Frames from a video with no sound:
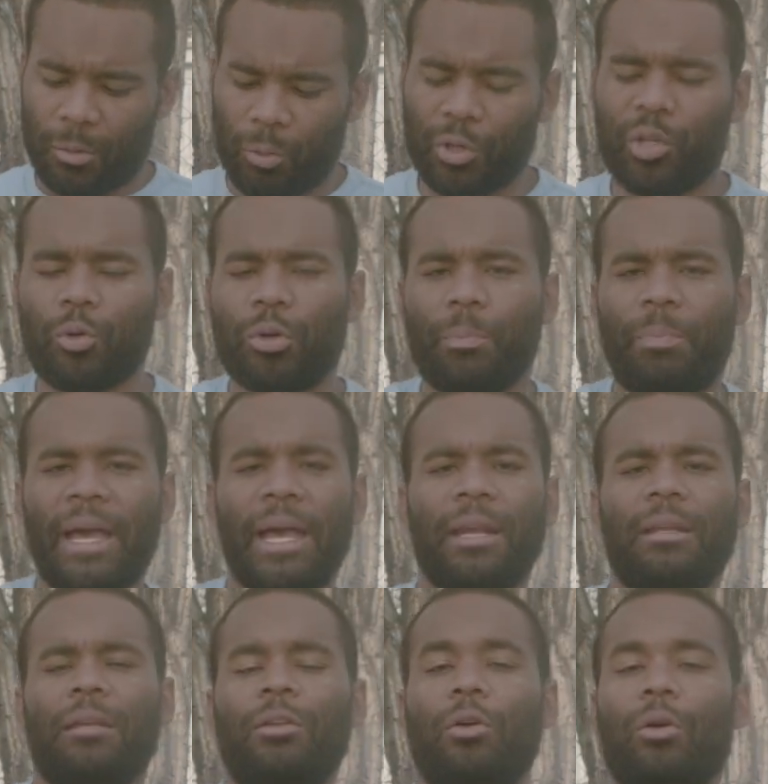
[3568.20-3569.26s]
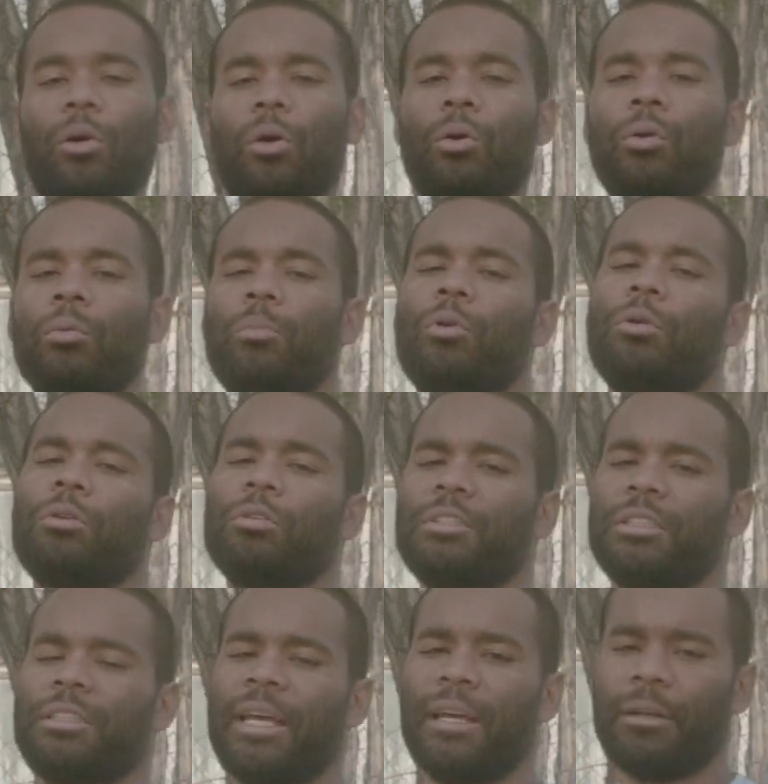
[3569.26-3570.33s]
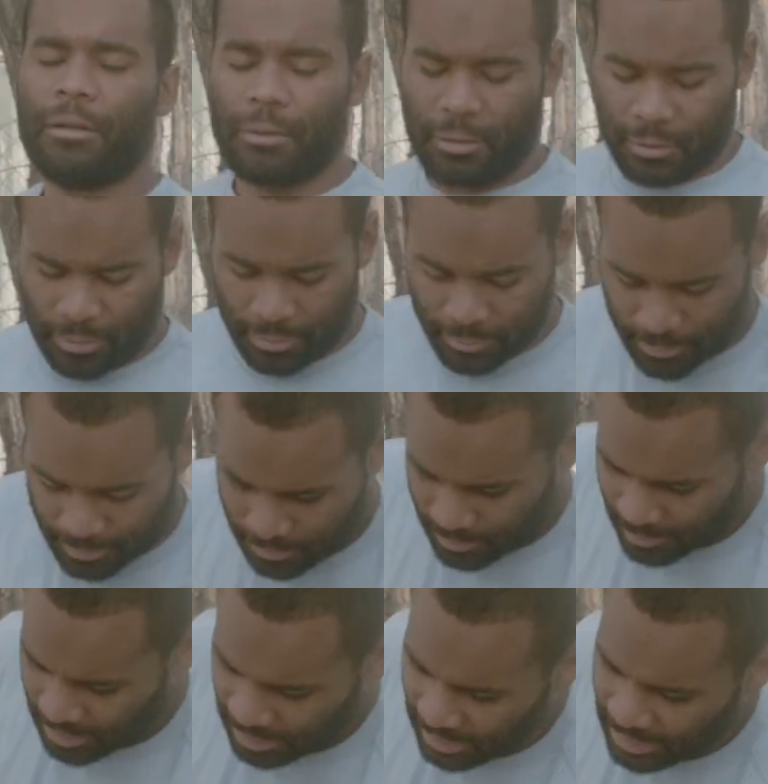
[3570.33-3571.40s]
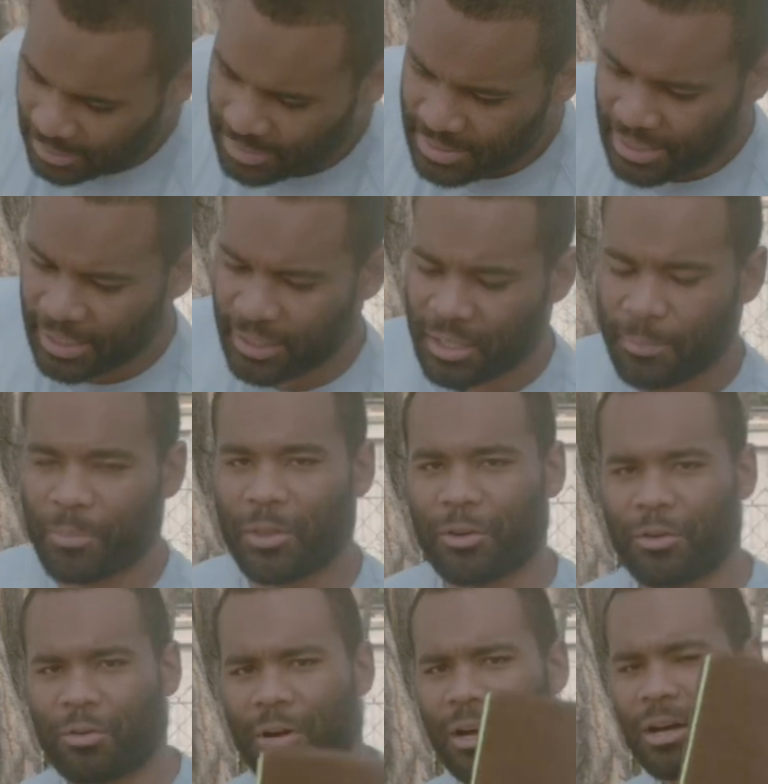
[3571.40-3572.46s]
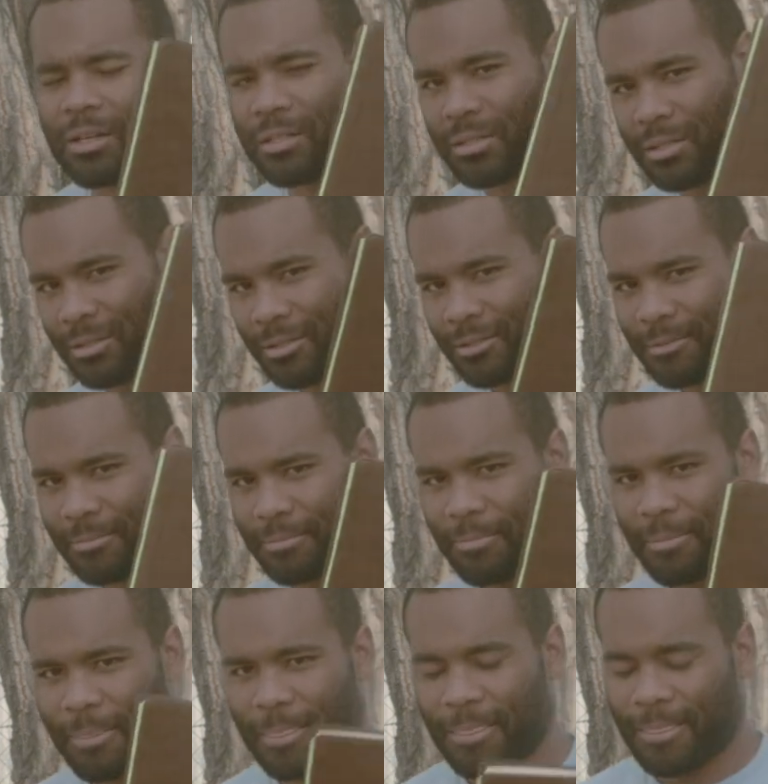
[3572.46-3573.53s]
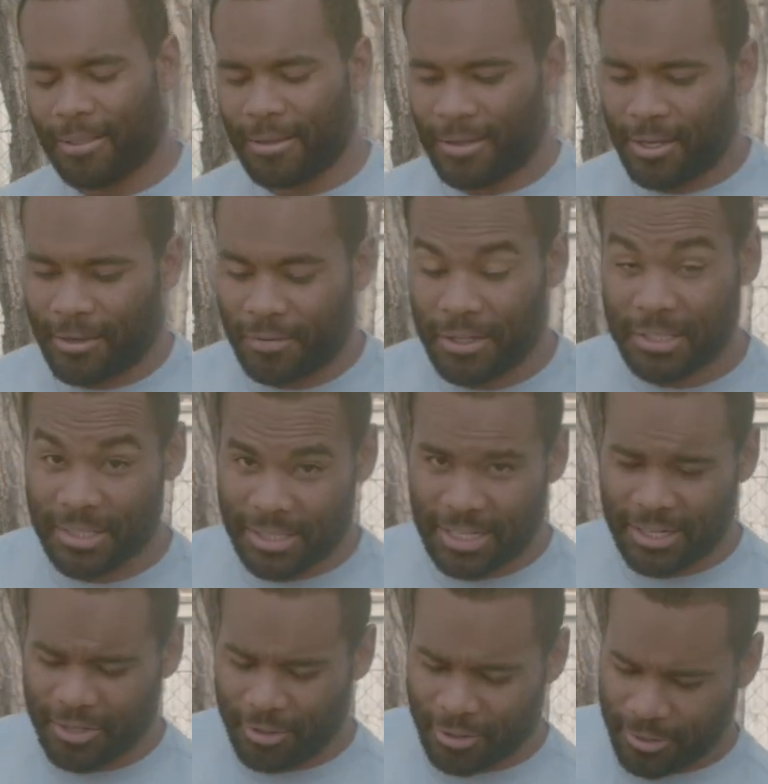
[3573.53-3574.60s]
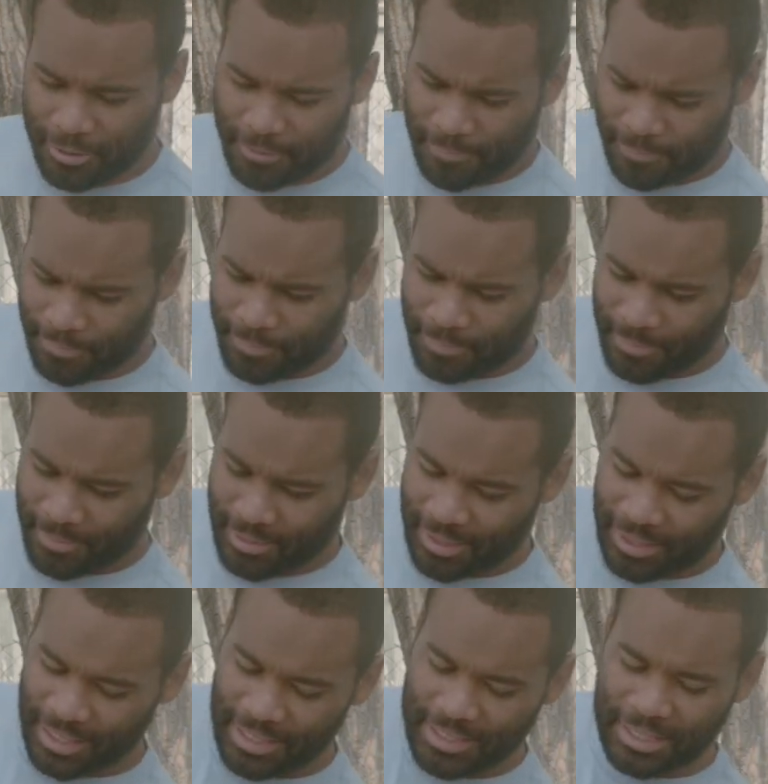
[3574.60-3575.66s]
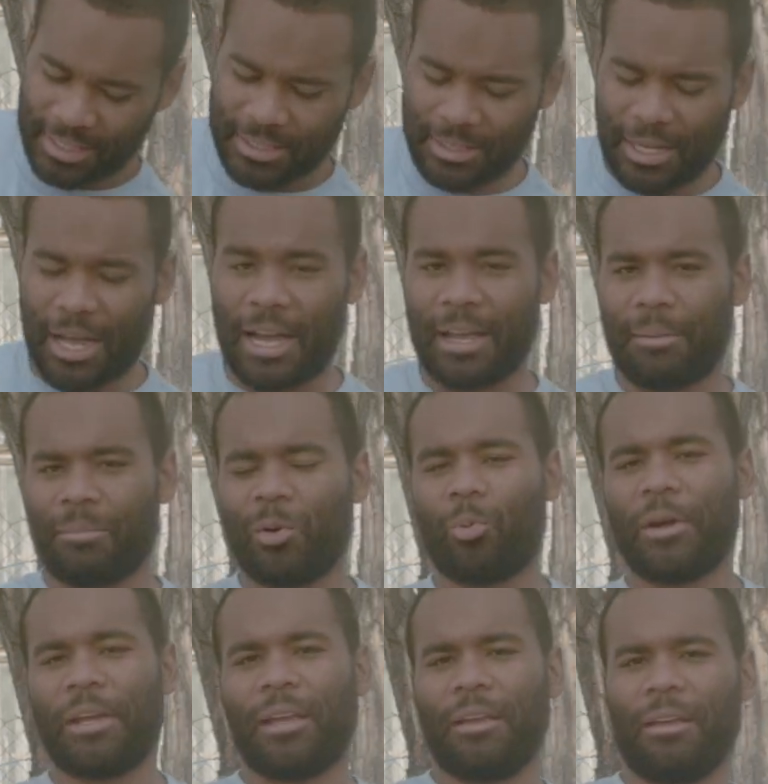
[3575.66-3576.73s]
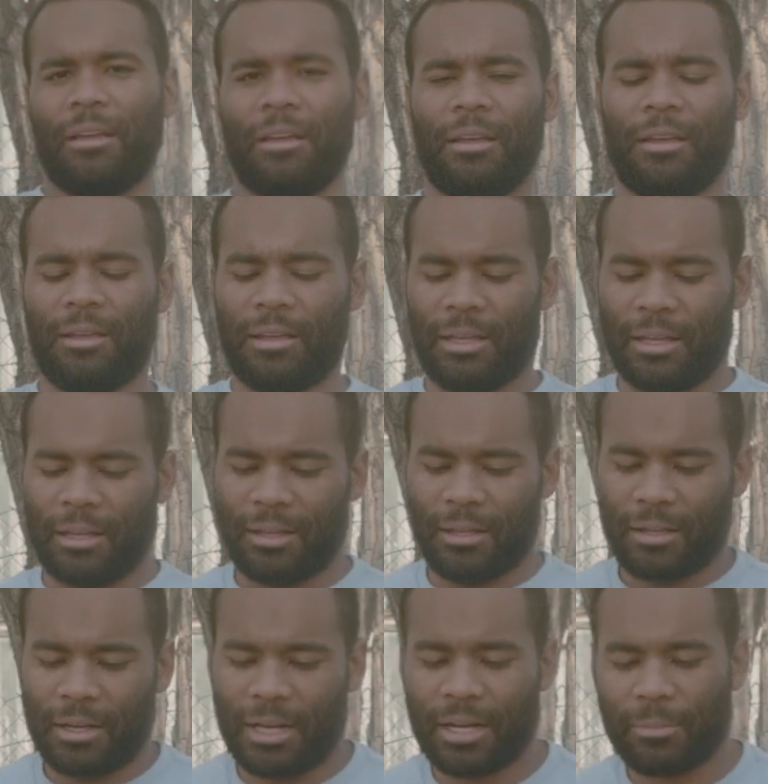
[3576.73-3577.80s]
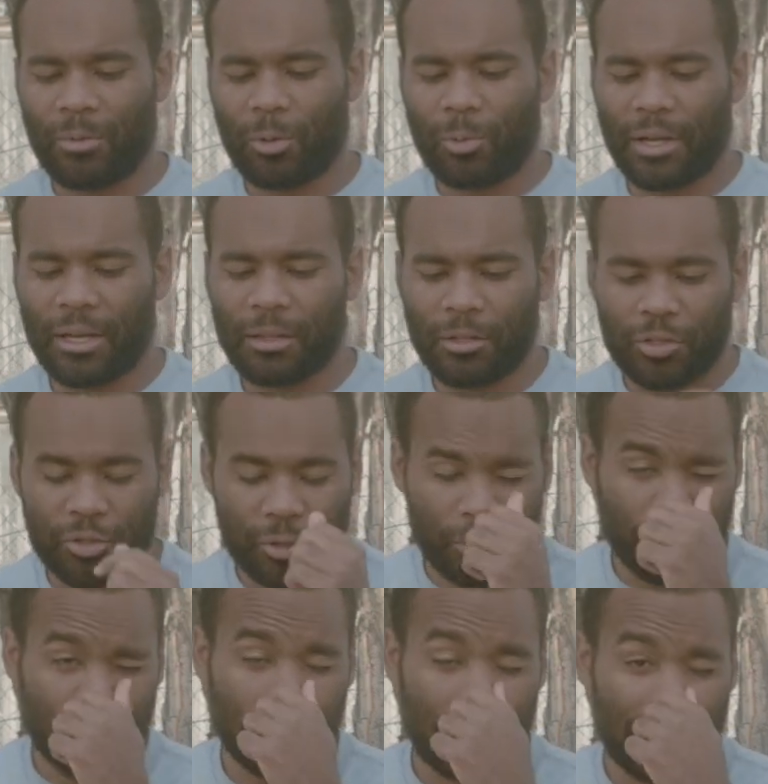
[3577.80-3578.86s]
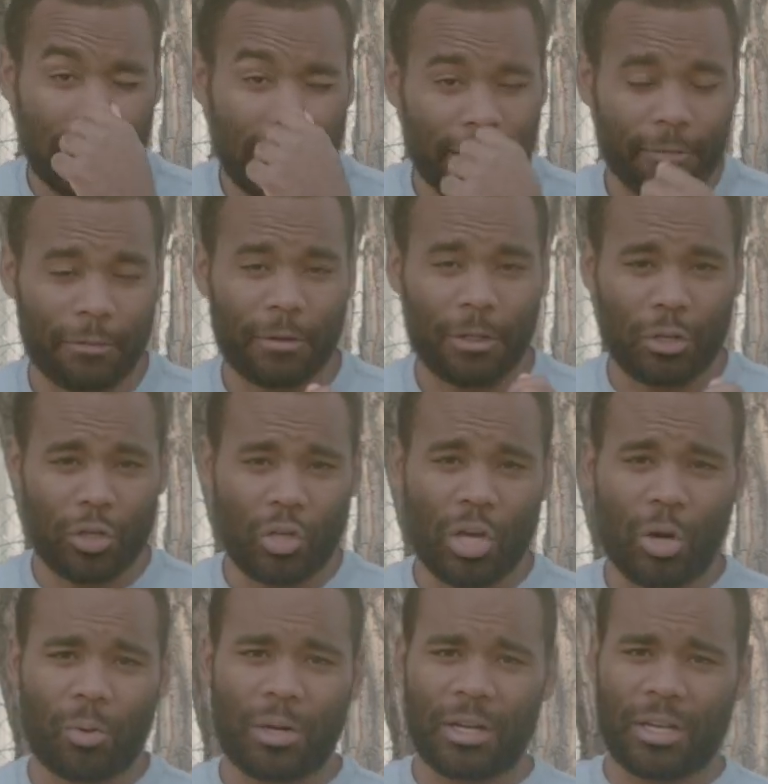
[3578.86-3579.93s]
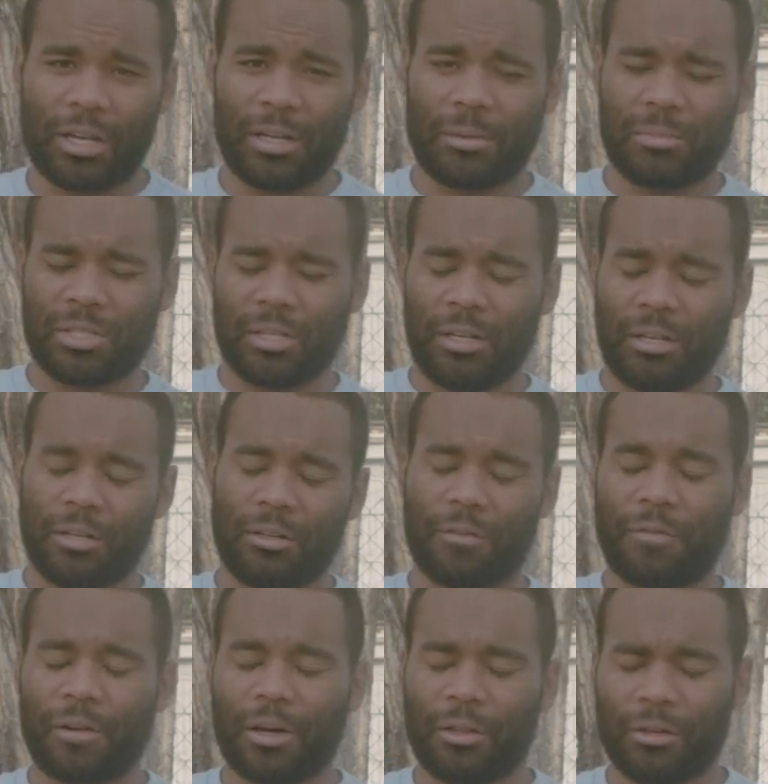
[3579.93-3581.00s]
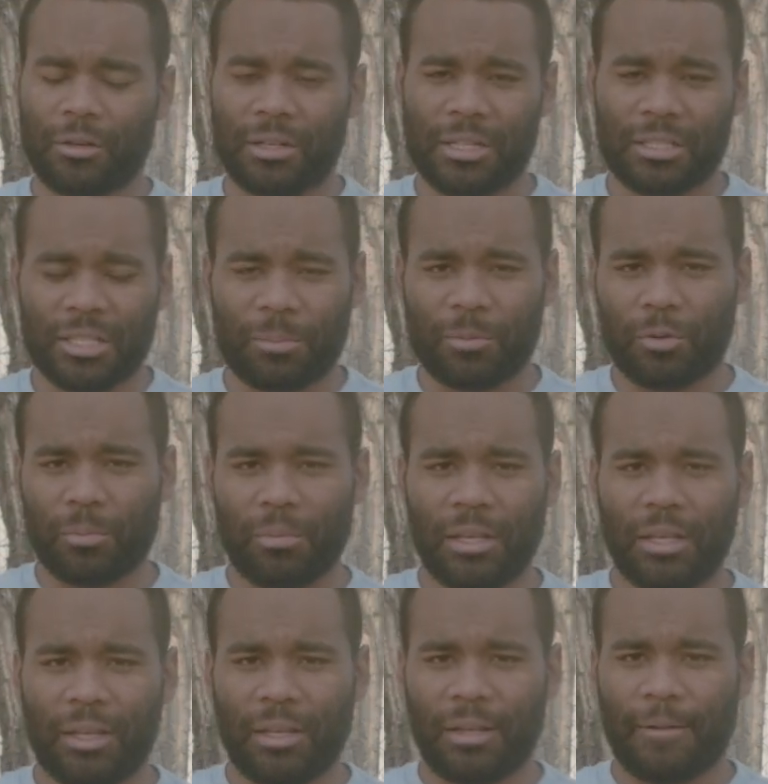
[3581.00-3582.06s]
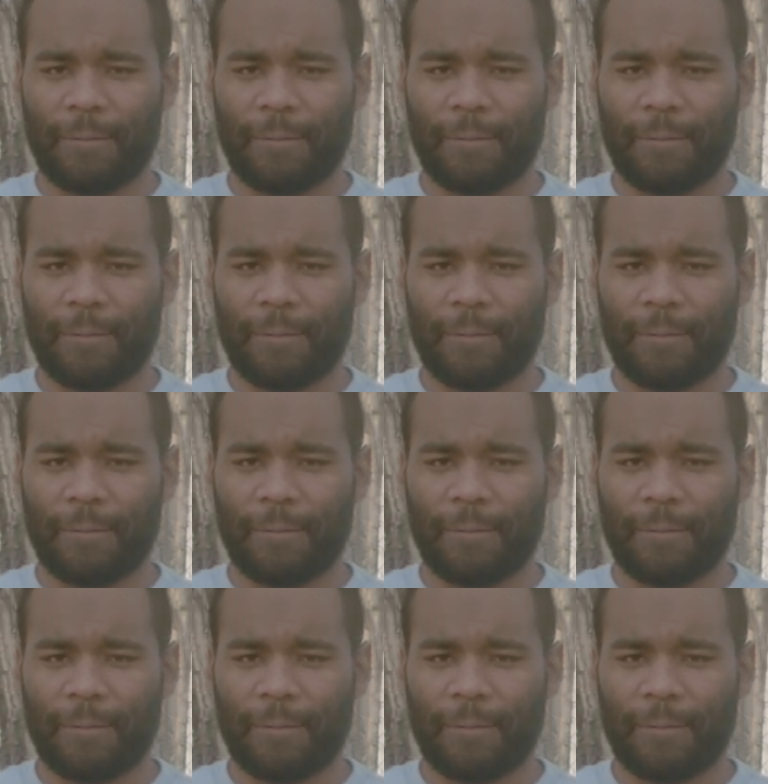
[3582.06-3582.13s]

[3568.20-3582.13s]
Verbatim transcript: Will you abandon your own moral standard and take up the cross of his standard? He says, I am the way, I am the way and the truth and the life. No one comes to the Father except through me.